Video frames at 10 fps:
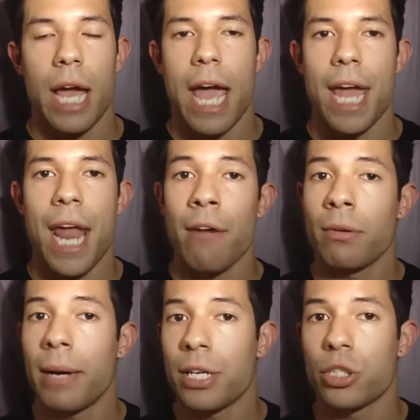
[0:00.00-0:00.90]
And
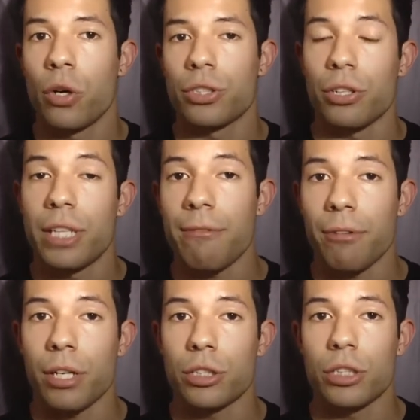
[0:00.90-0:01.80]
everybody's goals are
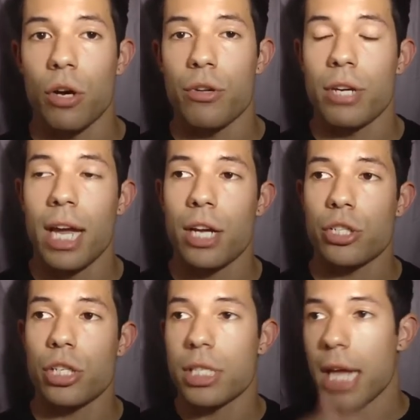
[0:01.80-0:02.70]
different, so you can't
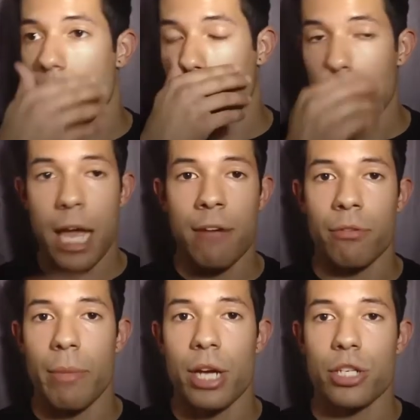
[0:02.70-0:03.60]
just take
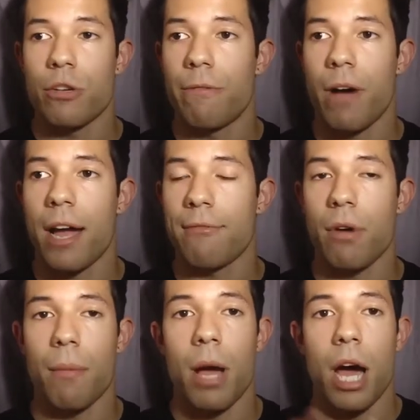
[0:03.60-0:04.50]
information you find
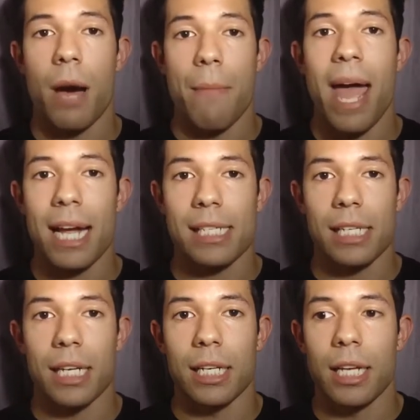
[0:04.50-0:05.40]
from a
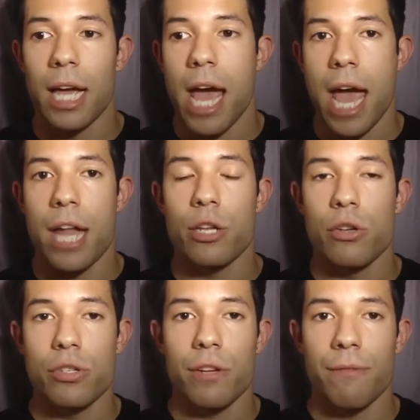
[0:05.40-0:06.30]
magazine and
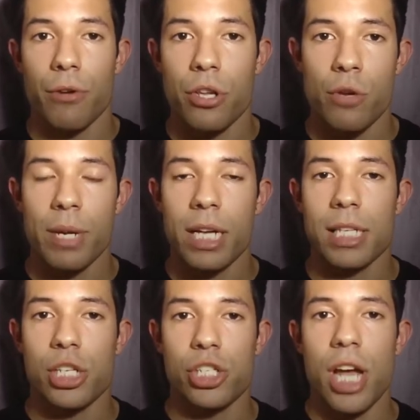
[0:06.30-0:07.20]
use it for you, because
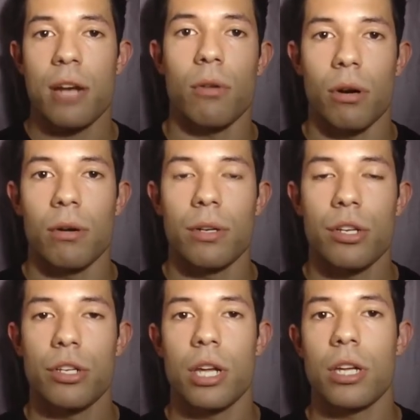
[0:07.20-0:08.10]
it's general.
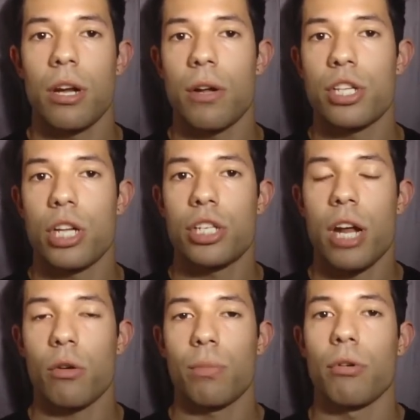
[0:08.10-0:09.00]
It's a
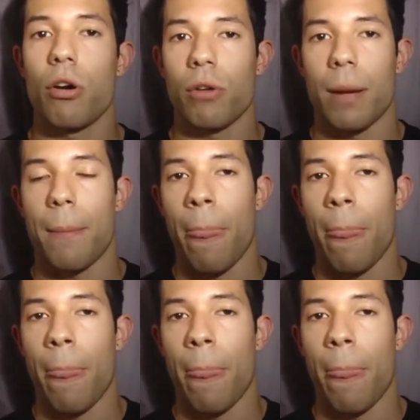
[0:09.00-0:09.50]
general program.